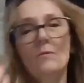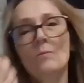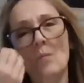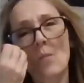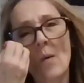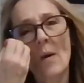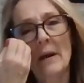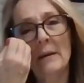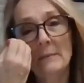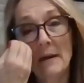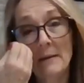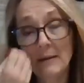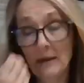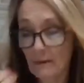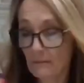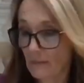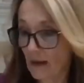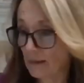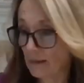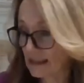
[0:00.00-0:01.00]
point maybe?
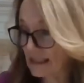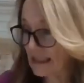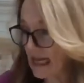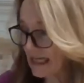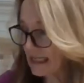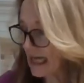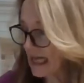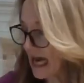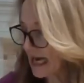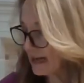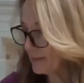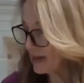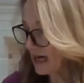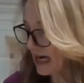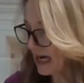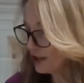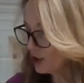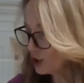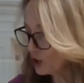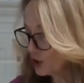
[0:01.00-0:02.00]
Maybe it's like that. But
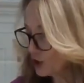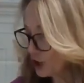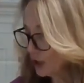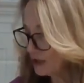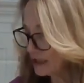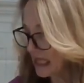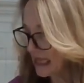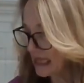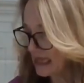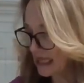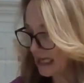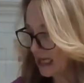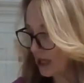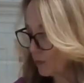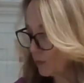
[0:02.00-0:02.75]
I chose a thick